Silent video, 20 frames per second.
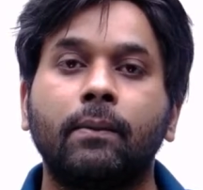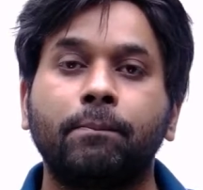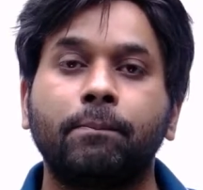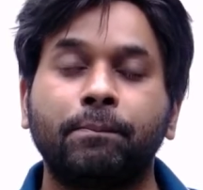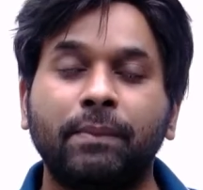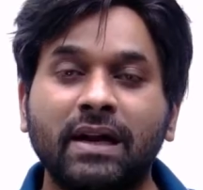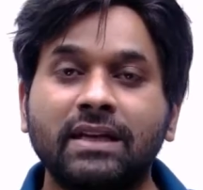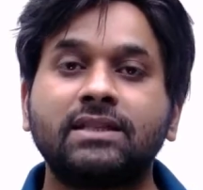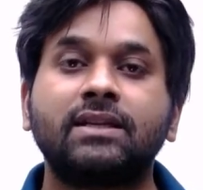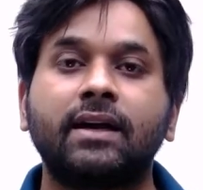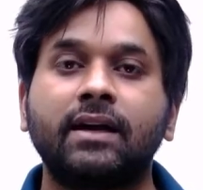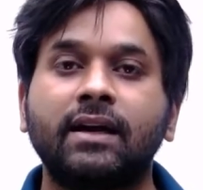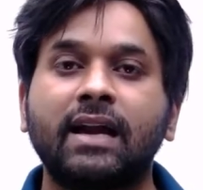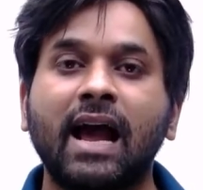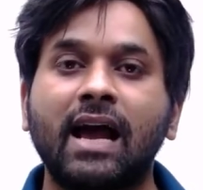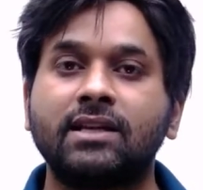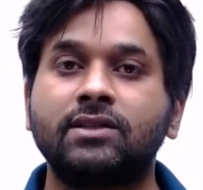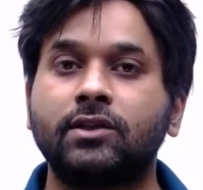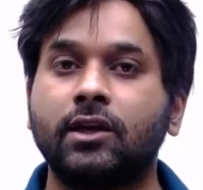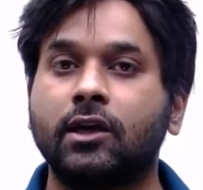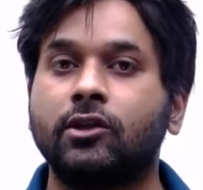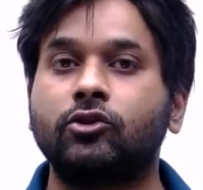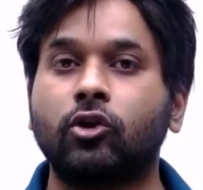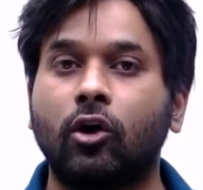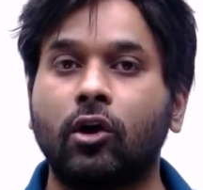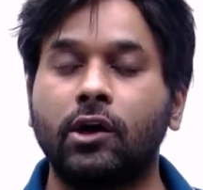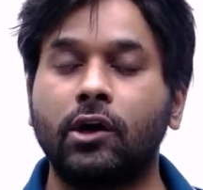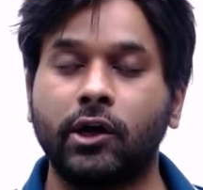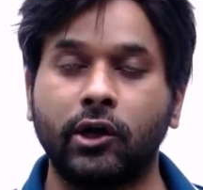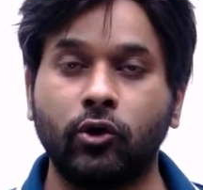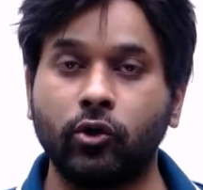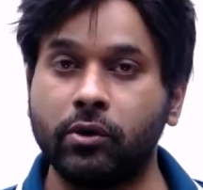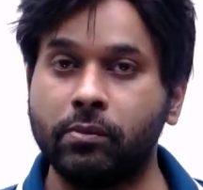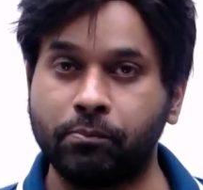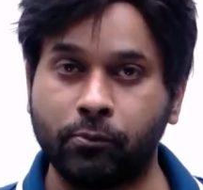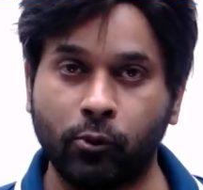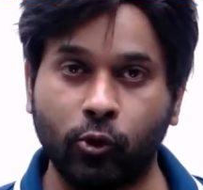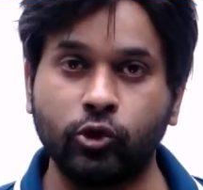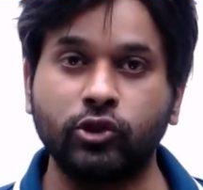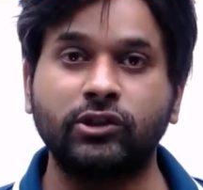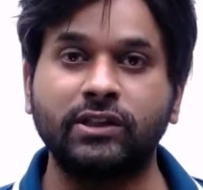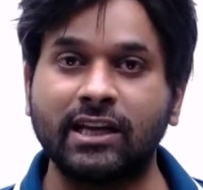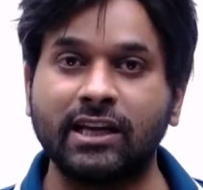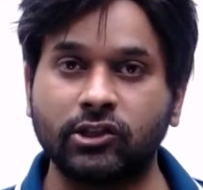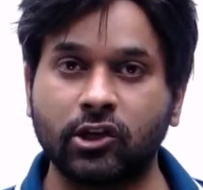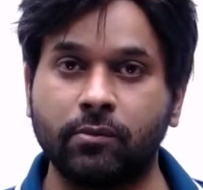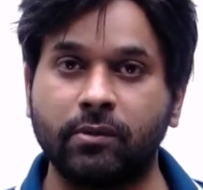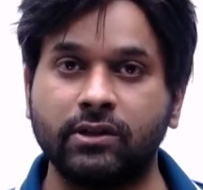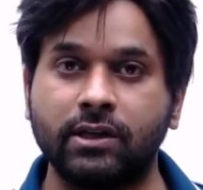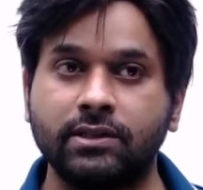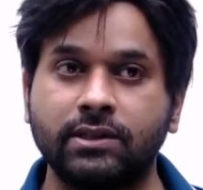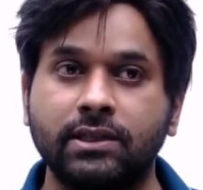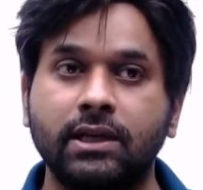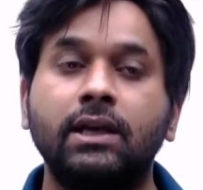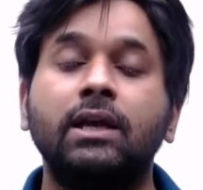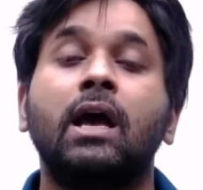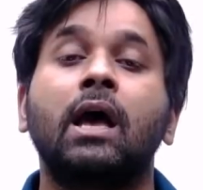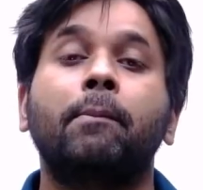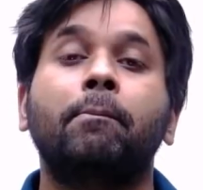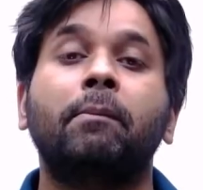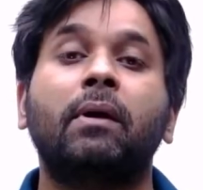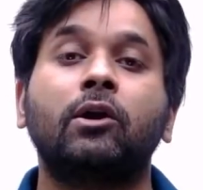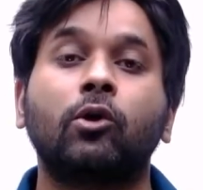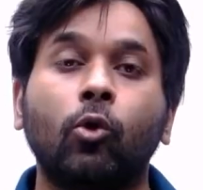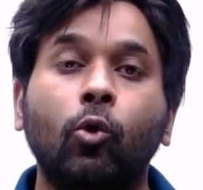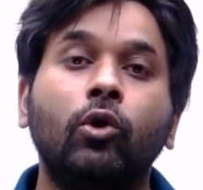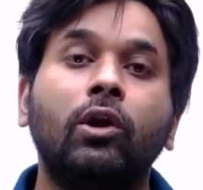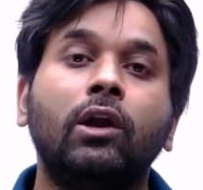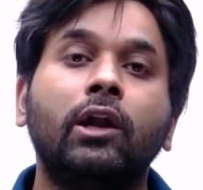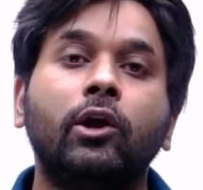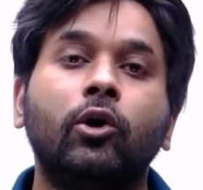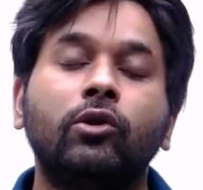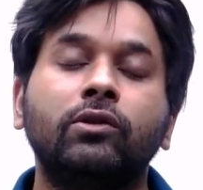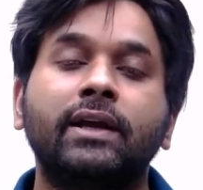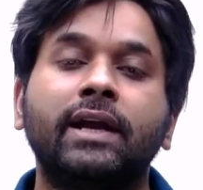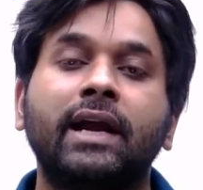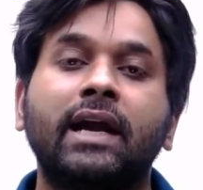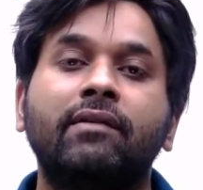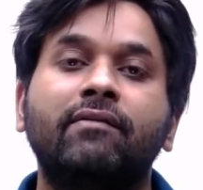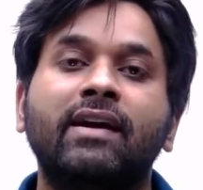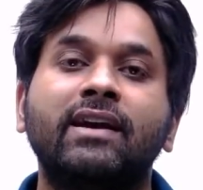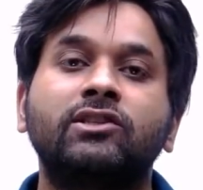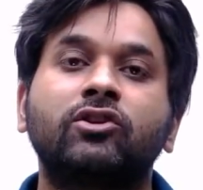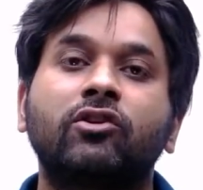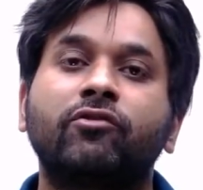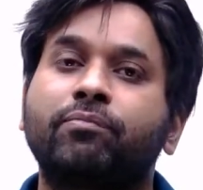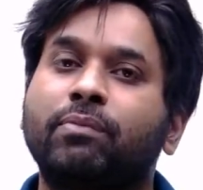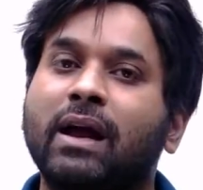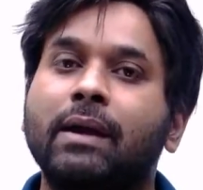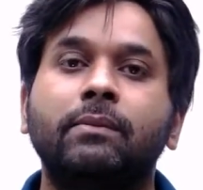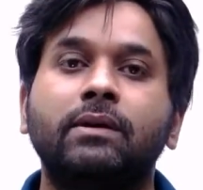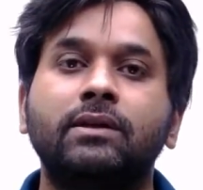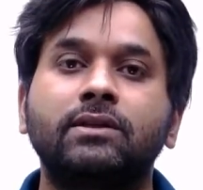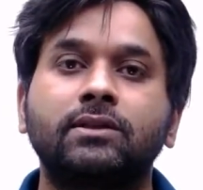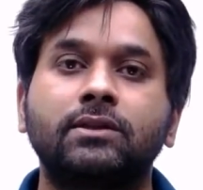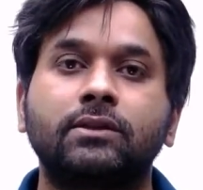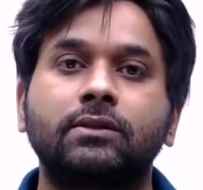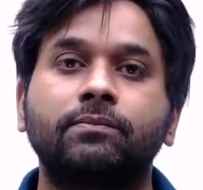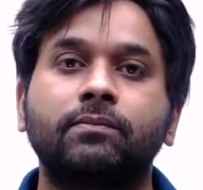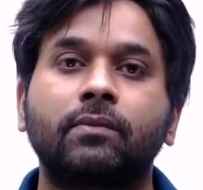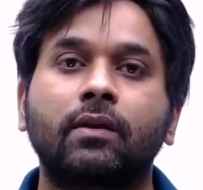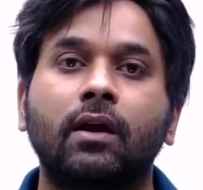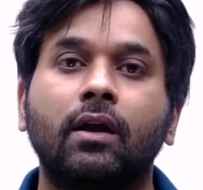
President has the authority to impose national emergency, but only on the advice of Prime Minister.